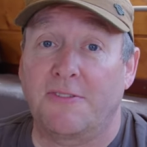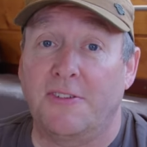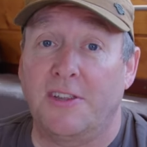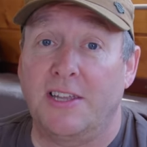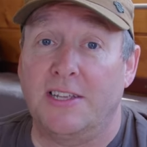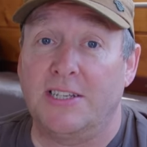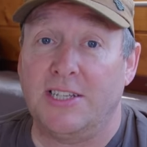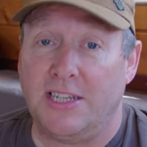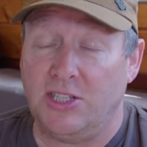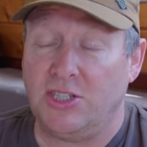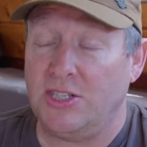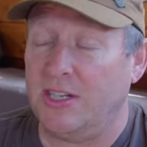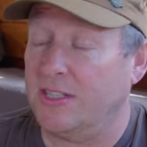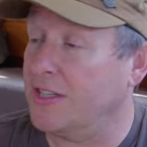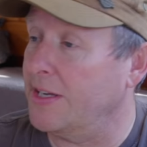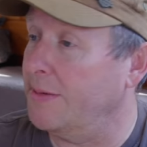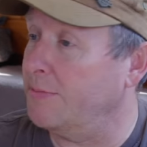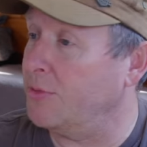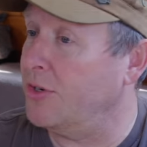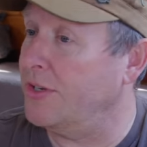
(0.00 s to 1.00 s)
for the T-shirts
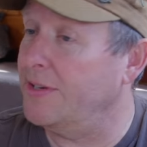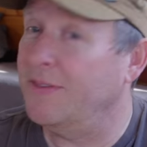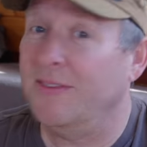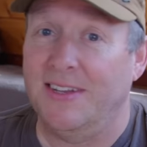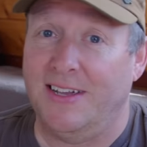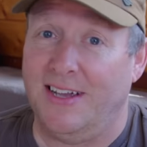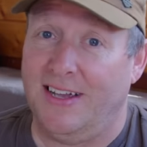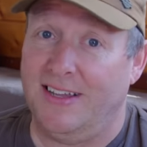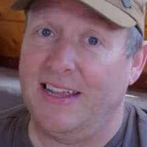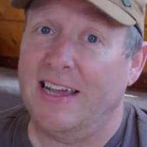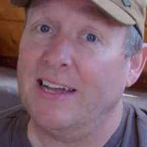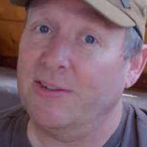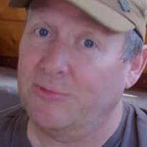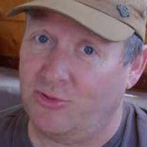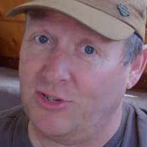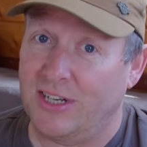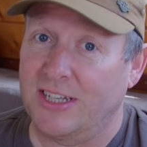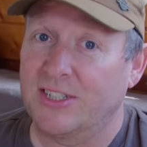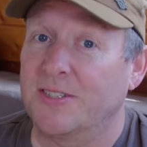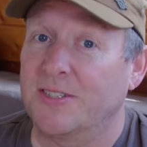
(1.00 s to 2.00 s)
that I'm doing. That'll trigger